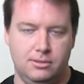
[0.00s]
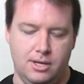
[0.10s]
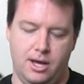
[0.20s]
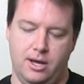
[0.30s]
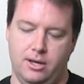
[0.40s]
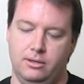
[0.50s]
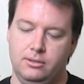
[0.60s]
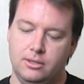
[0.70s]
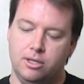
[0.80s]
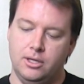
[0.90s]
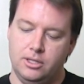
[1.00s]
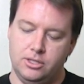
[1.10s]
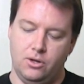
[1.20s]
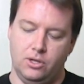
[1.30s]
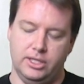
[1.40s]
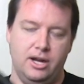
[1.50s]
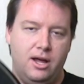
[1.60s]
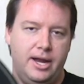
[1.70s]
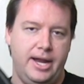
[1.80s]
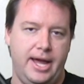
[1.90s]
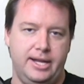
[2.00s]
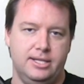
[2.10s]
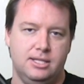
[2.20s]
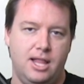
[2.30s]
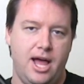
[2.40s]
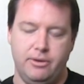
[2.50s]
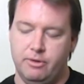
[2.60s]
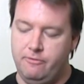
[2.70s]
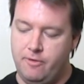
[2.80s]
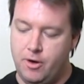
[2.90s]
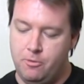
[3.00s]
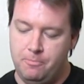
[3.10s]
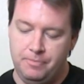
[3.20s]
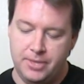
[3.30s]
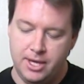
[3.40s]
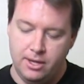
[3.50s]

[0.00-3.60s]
to hold it on and is lined with foam.